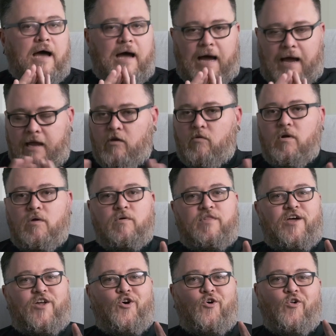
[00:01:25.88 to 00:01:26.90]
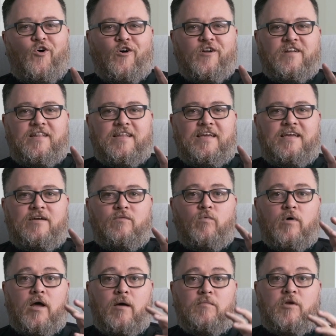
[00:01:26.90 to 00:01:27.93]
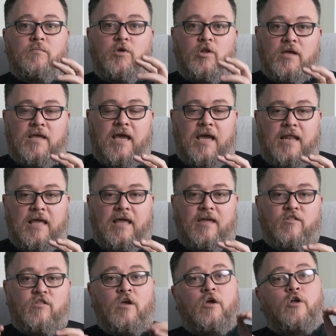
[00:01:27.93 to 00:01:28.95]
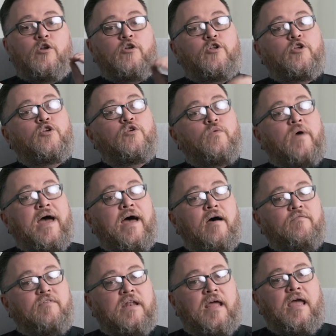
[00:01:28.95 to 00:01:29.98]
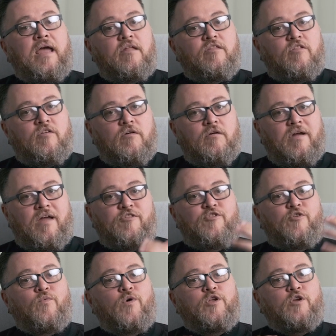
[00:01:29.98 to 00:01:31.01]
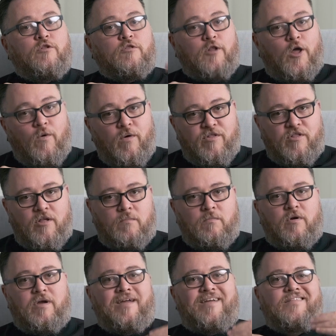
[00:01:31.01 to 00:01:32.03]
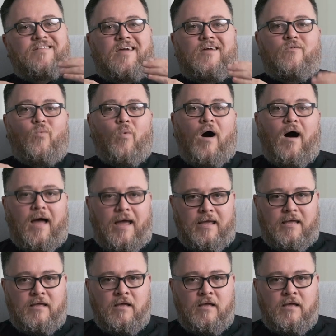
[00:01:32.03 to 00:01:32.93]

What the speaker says: I agree with that wholeheartedly. What I'm communicating is, do you have an answer as to what your lowest number is and why?